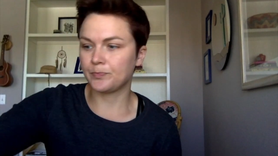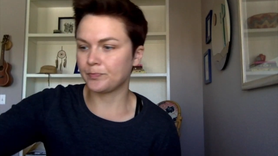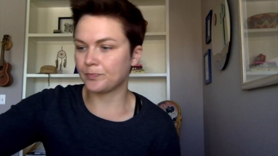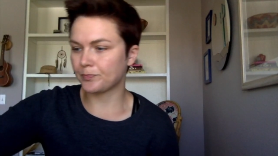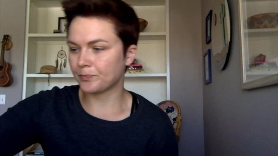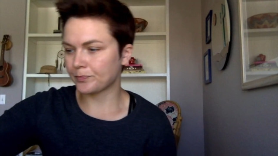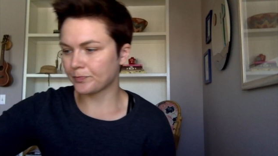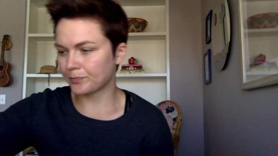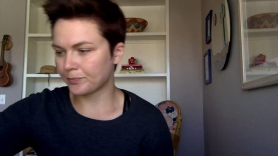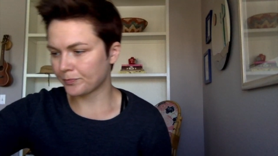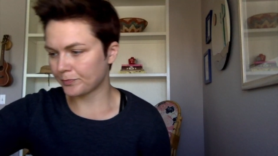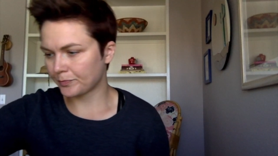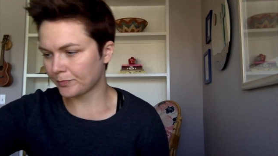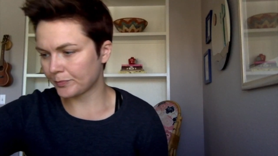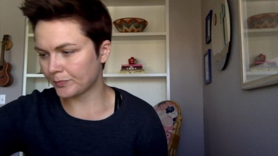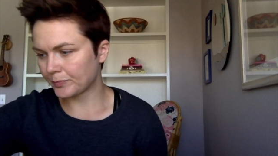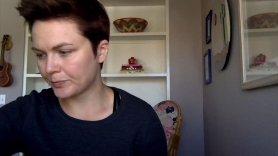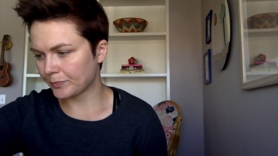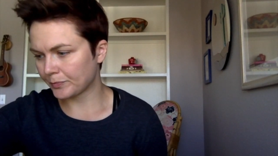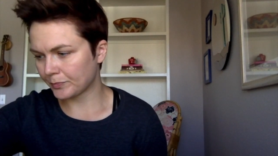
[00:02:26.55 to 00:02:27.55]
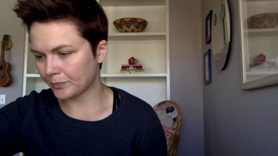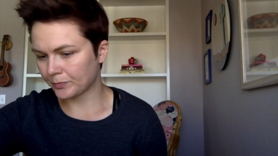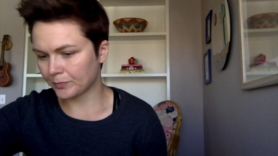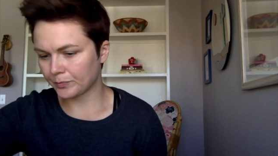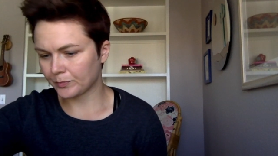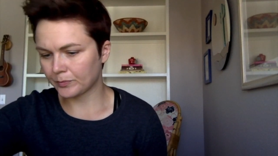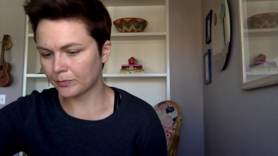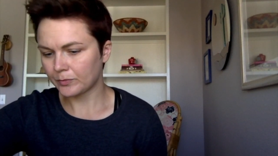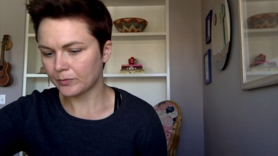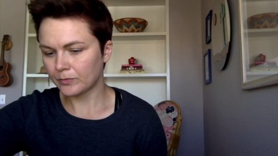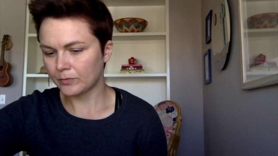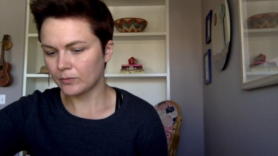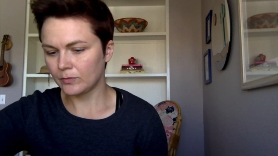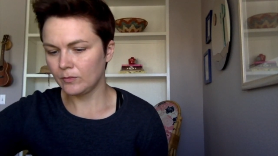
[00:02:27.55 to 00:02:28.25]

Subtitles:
No one is speaking in this clip.